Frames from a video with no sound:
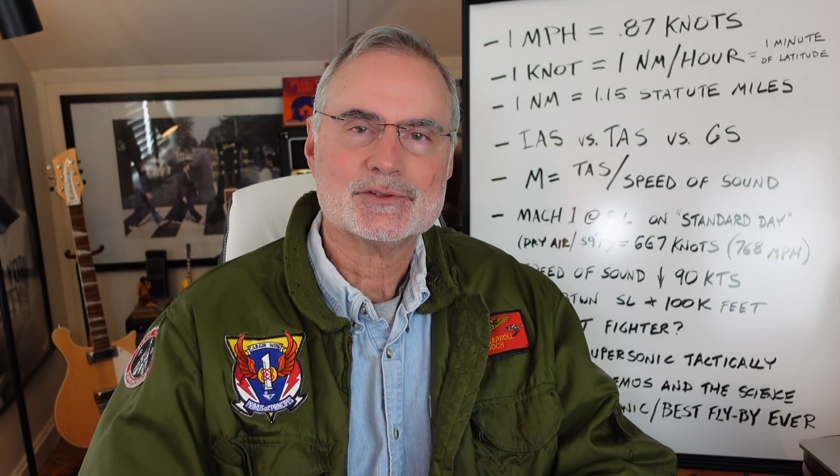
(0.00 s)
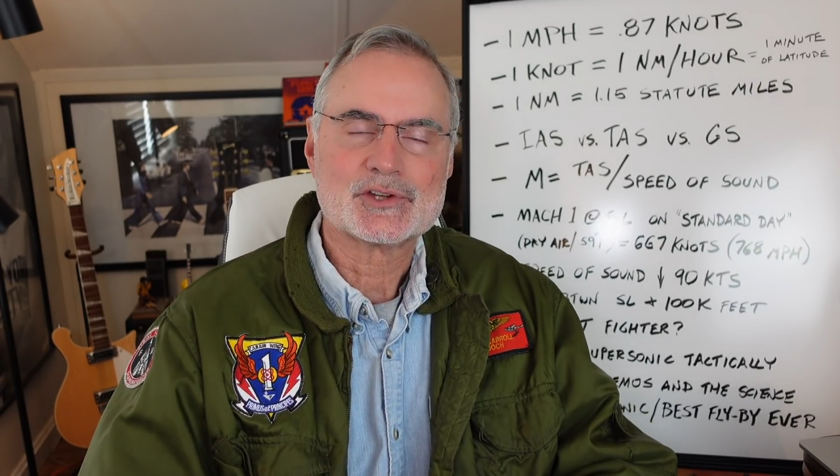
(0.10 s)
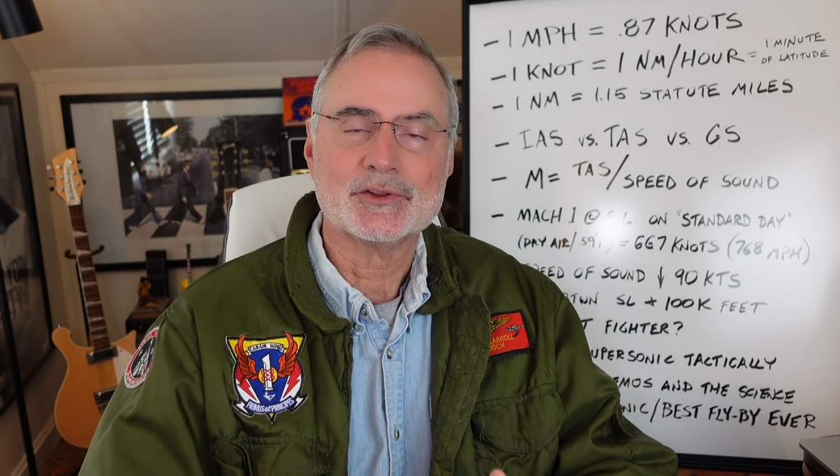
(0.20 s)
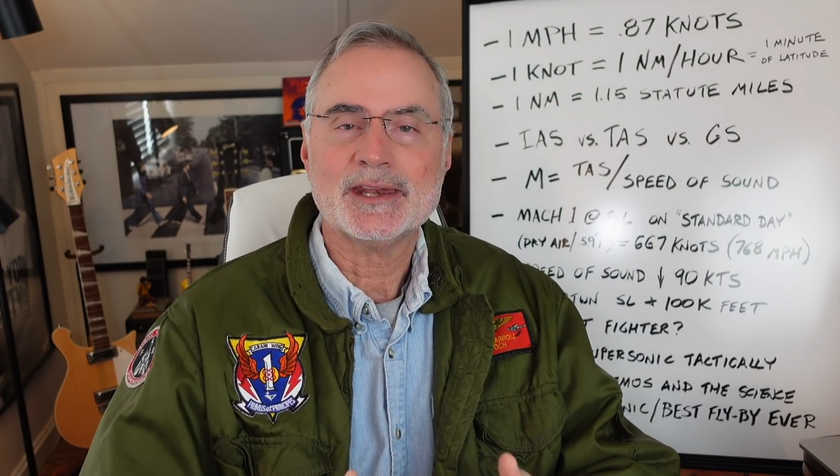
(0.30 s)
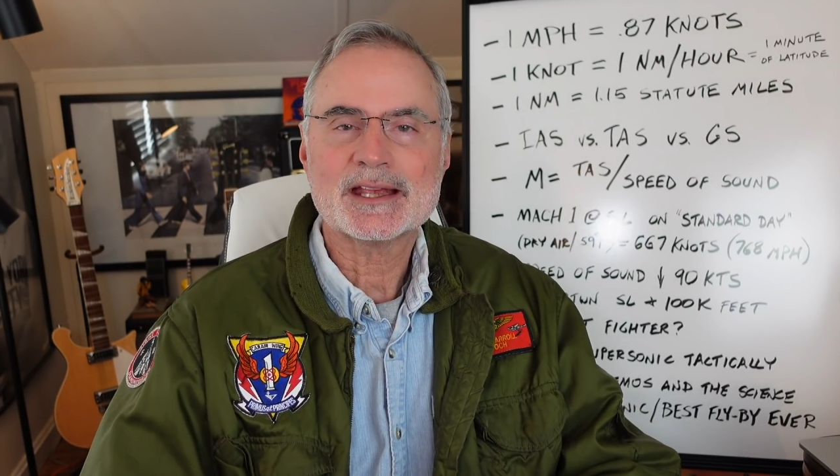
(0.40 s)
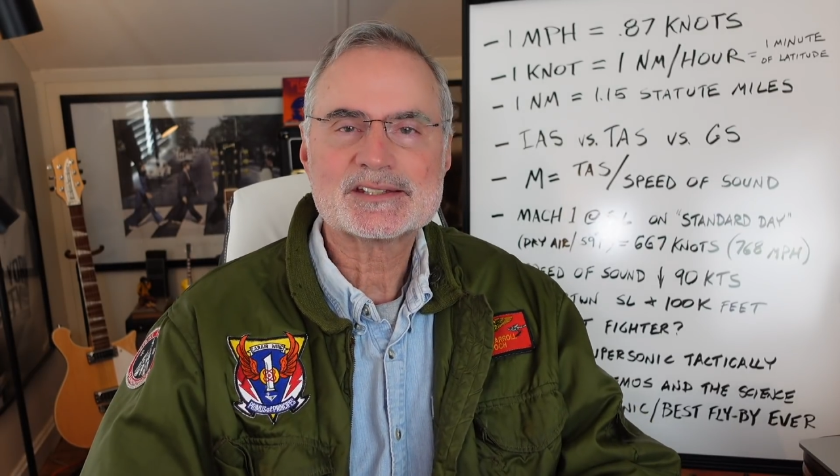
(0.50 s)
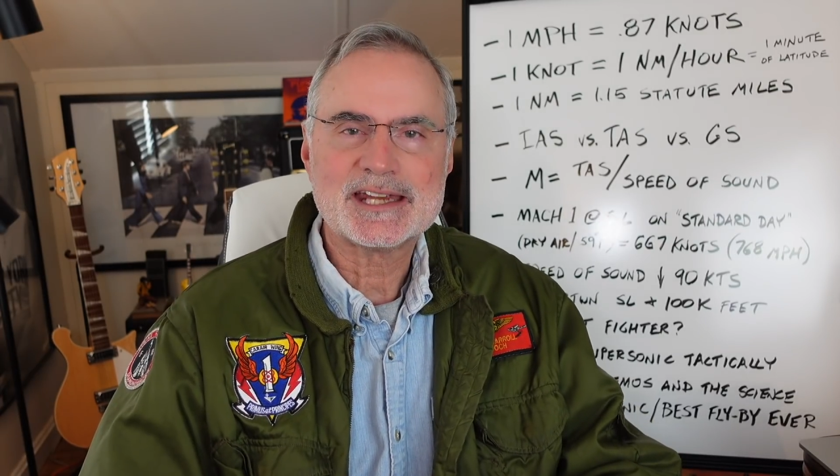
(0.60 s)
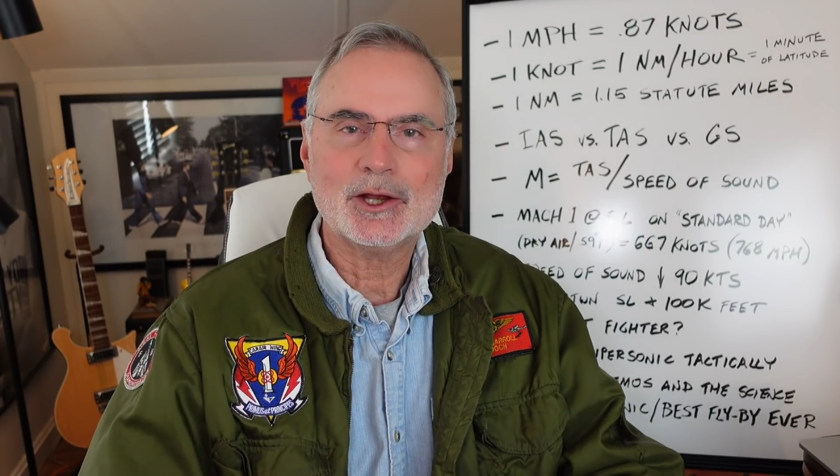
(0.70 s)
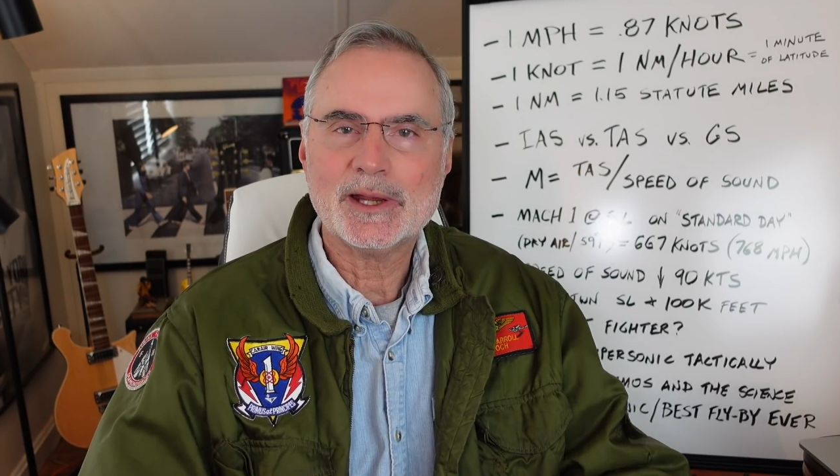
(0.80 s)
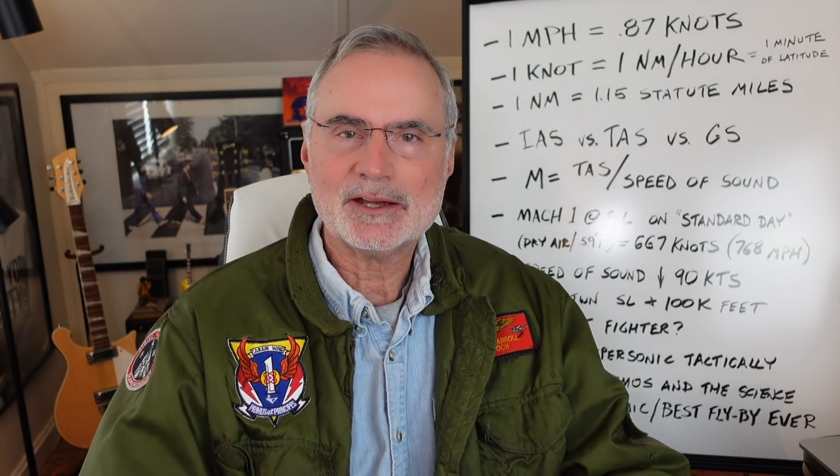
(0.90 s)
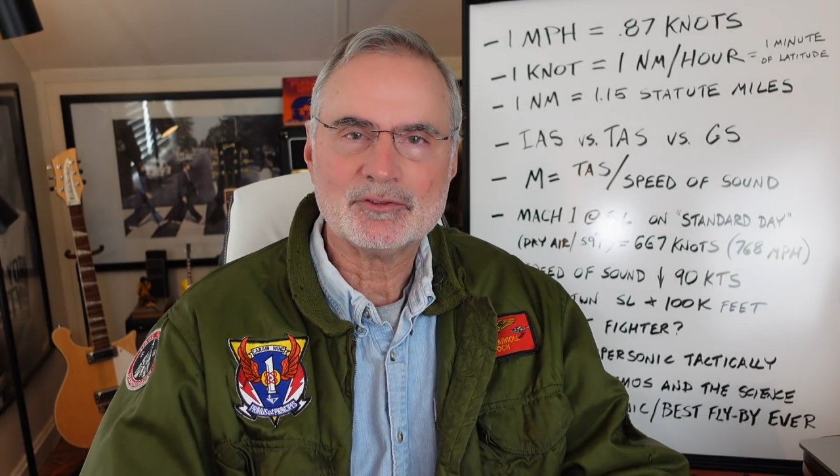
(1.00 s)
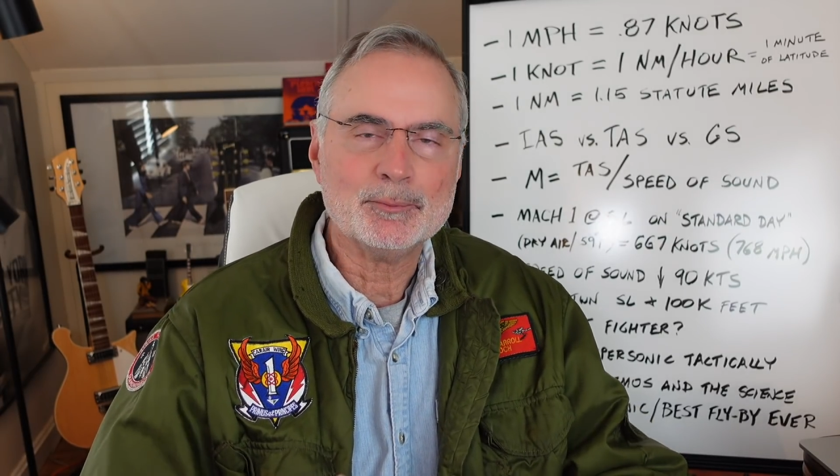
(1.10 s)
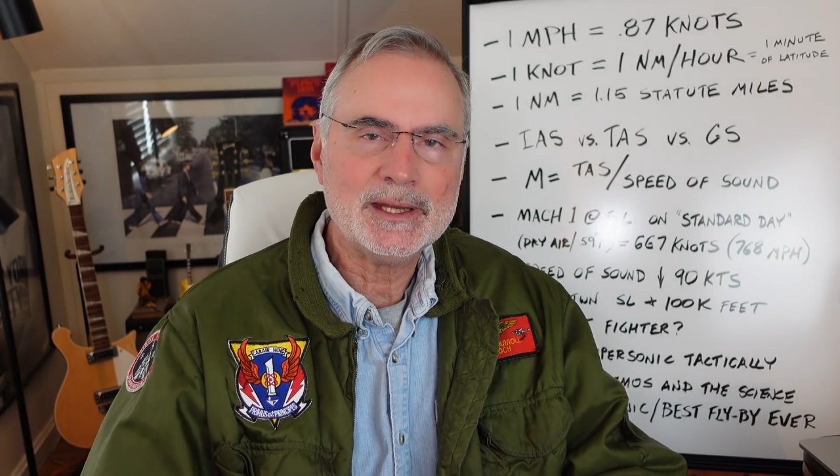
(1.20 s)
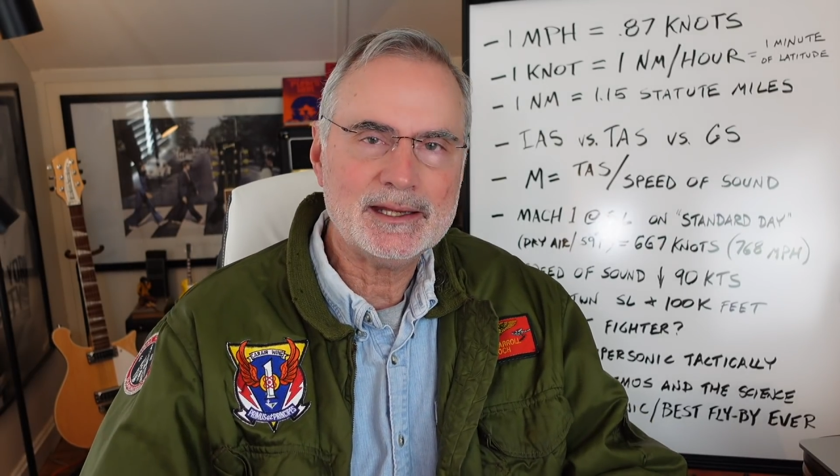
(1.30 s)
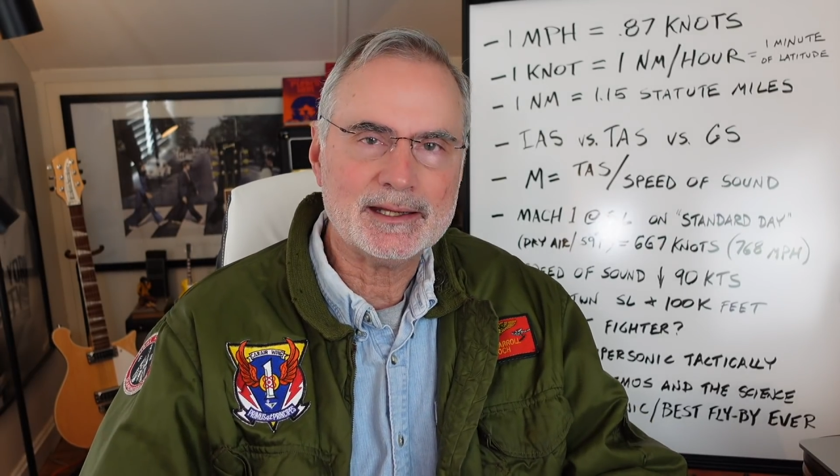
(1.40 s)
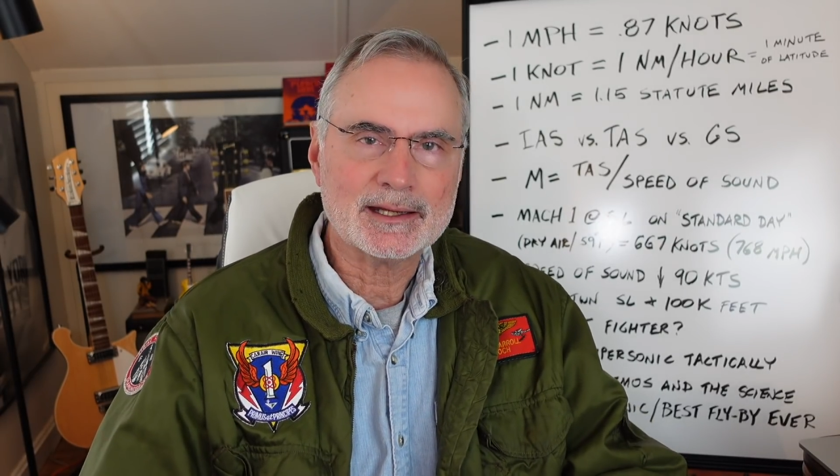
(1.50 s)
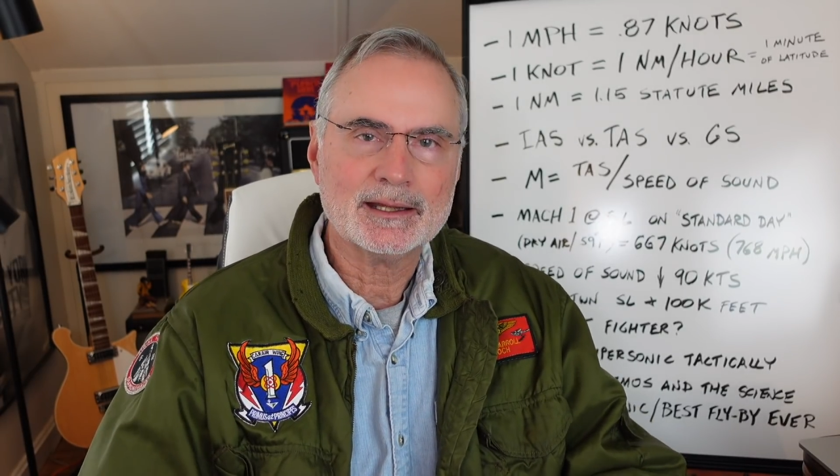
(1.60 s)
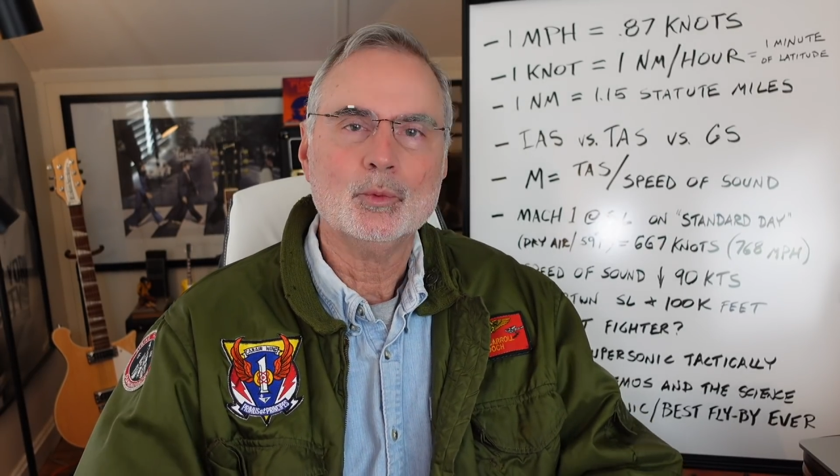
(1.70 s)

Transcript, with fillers: So the next day, we have a meeting